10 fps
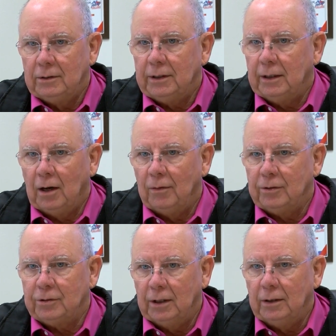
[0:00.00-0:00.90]
to get all
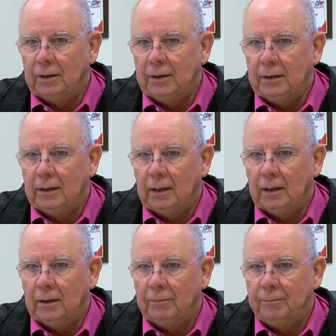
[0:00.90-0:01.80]
this done
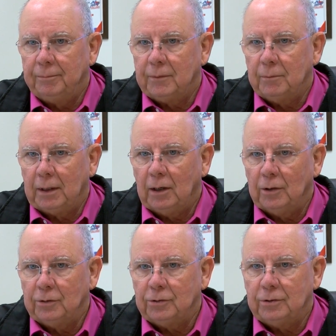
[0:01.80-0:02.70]
um,
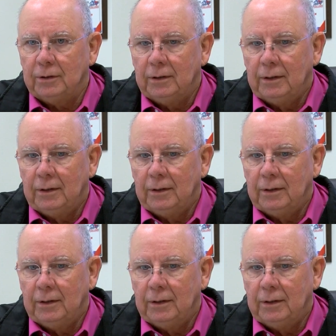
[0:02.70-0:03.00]
because